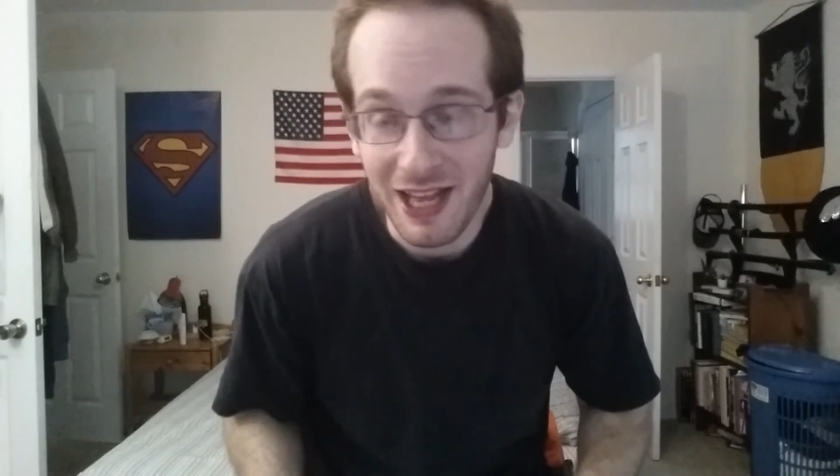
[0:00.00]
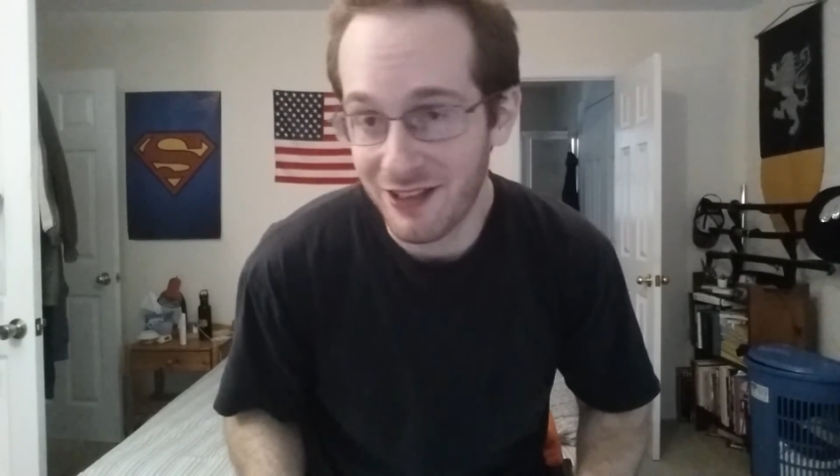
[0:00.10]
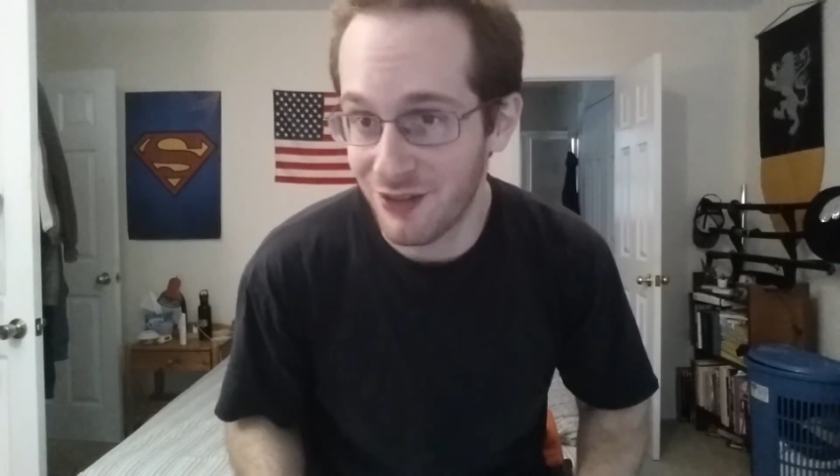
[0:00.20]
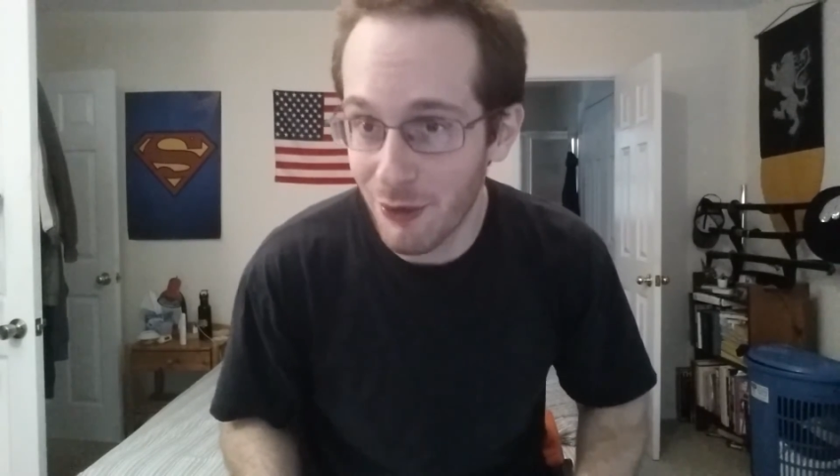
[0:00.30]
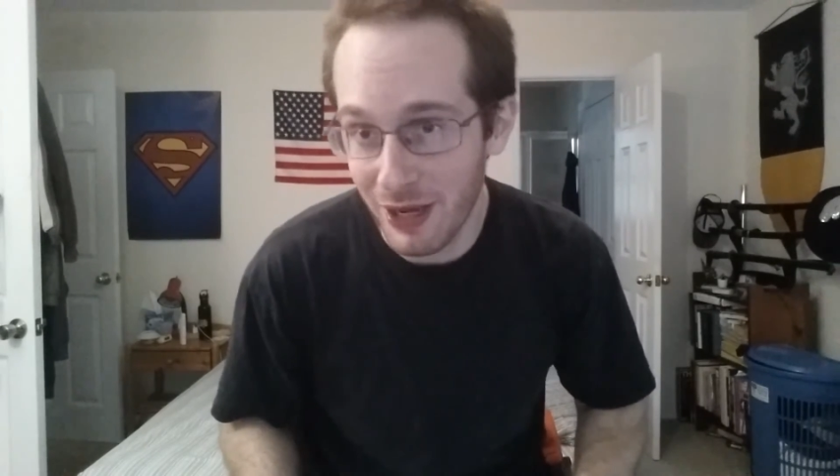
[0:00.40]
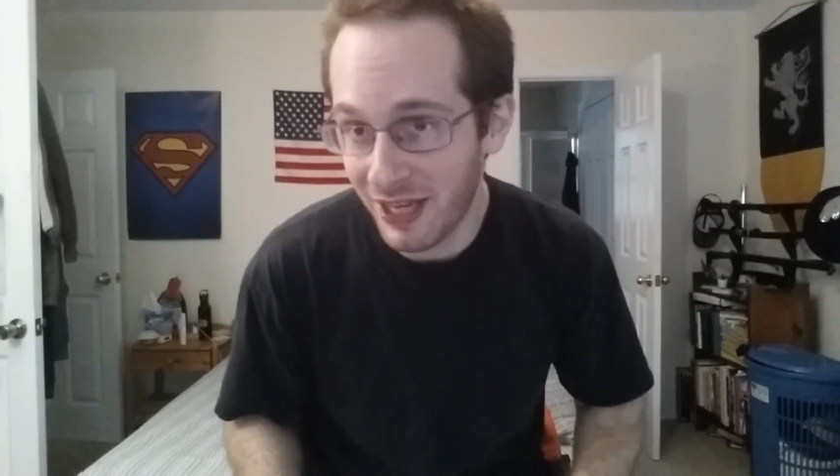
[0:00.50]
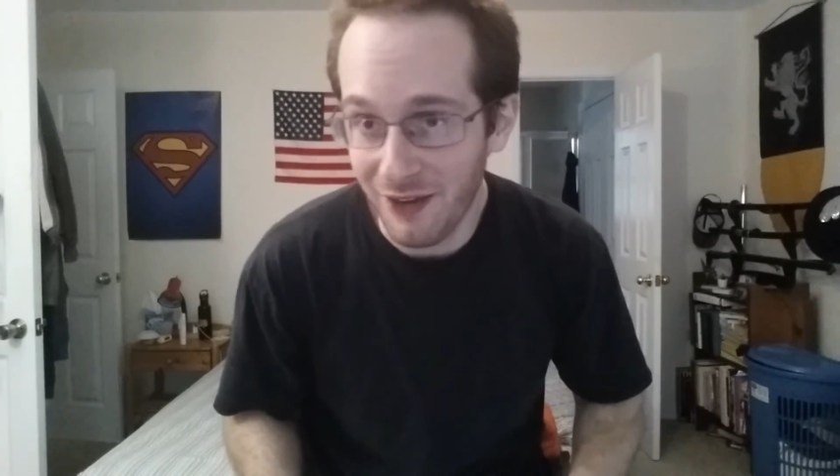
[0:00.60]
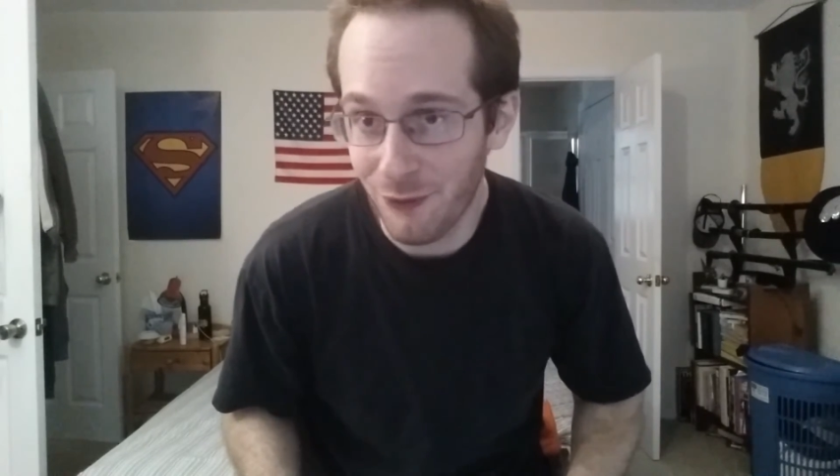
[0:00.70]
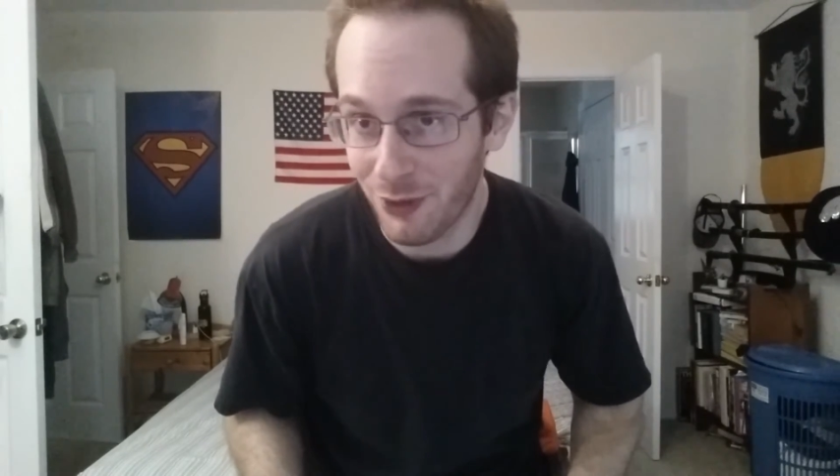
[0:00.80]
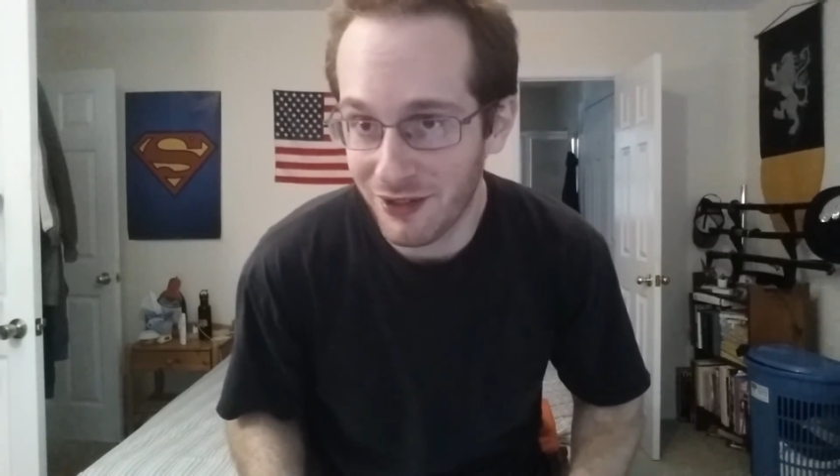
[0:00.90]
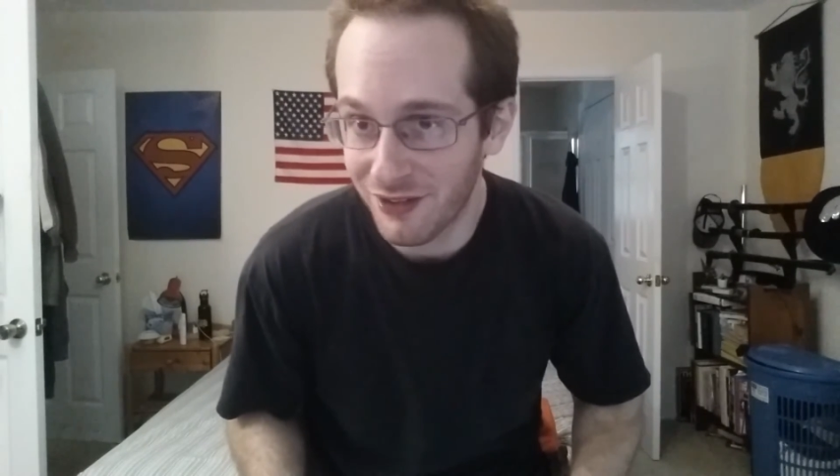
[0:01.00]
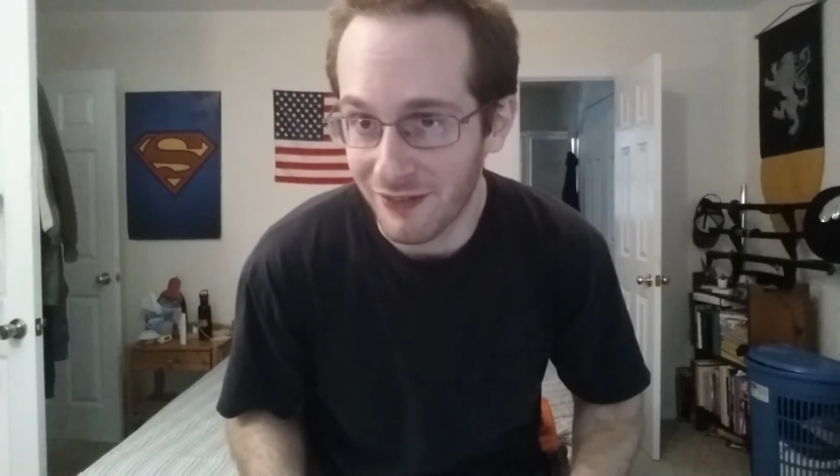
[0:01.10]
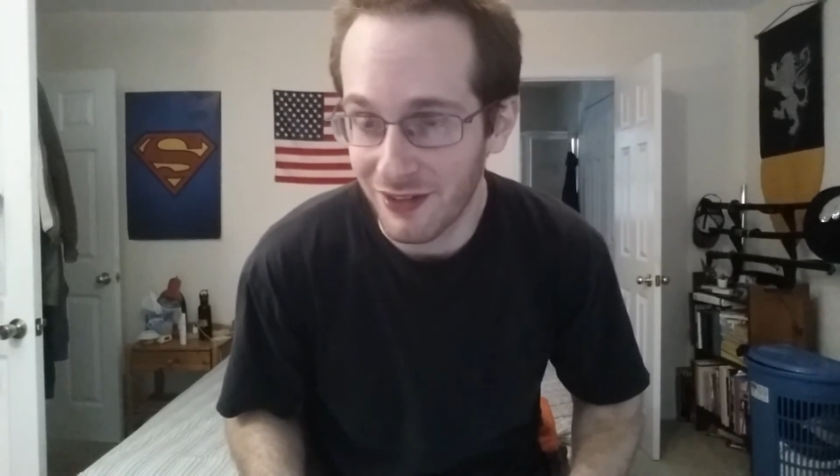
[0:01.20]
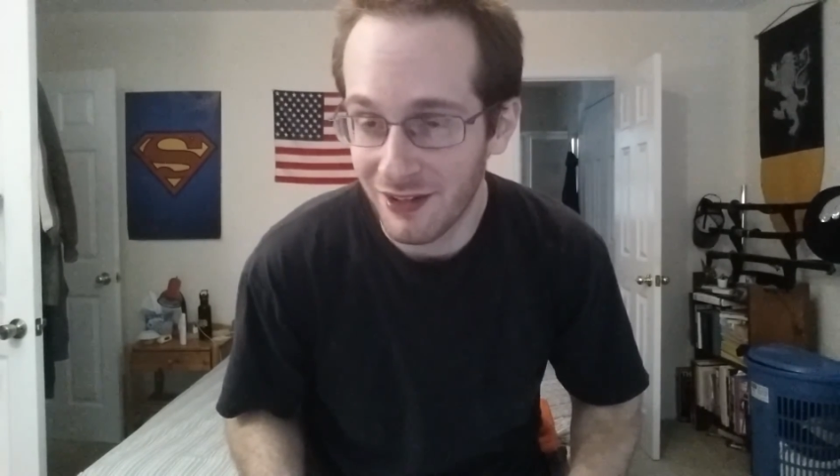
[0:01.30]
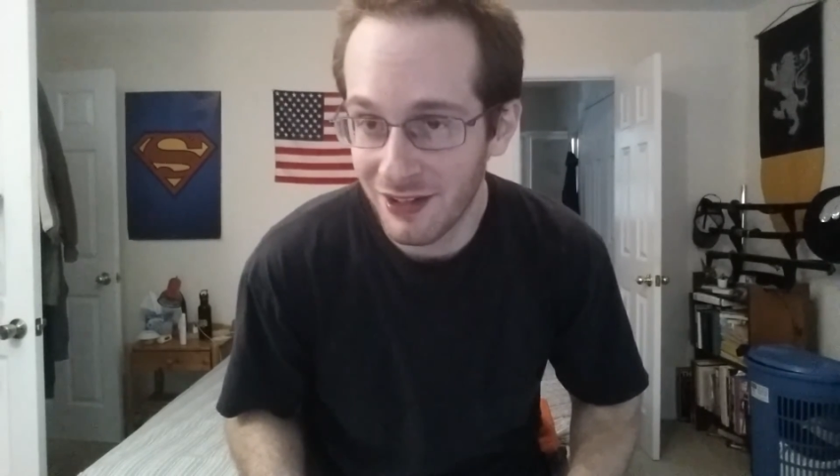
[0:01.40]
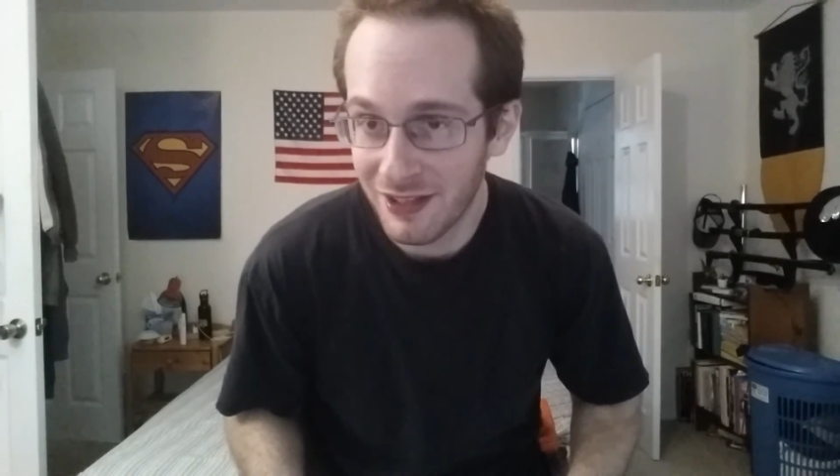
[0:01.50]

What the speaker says: it's no AK-47.